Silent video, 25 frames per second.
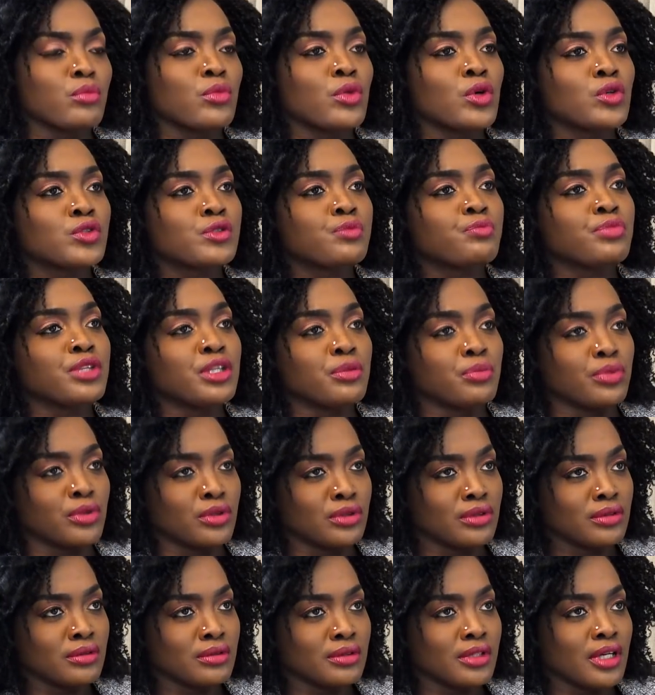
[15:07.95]
most
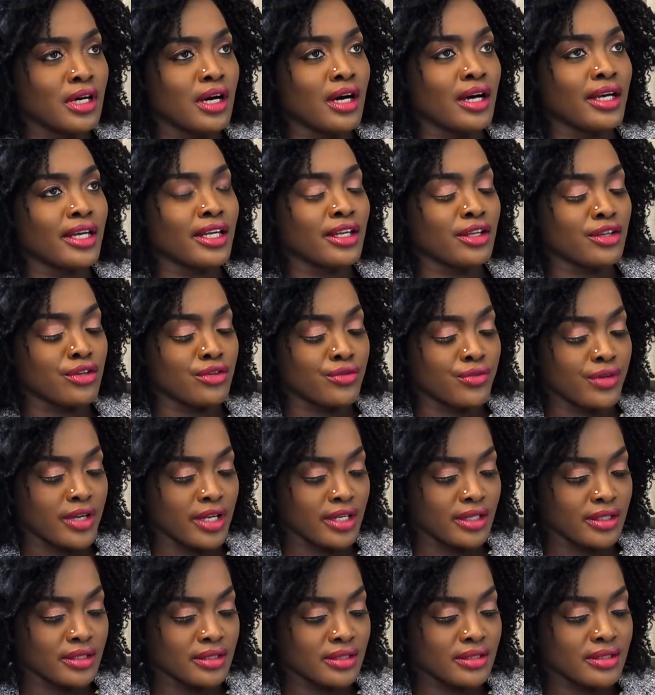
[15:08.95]
people are
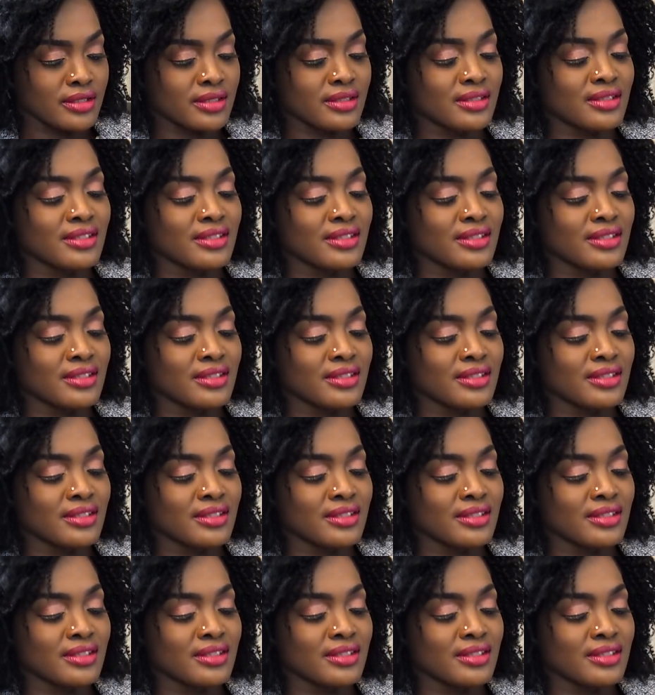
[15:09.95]
ingrained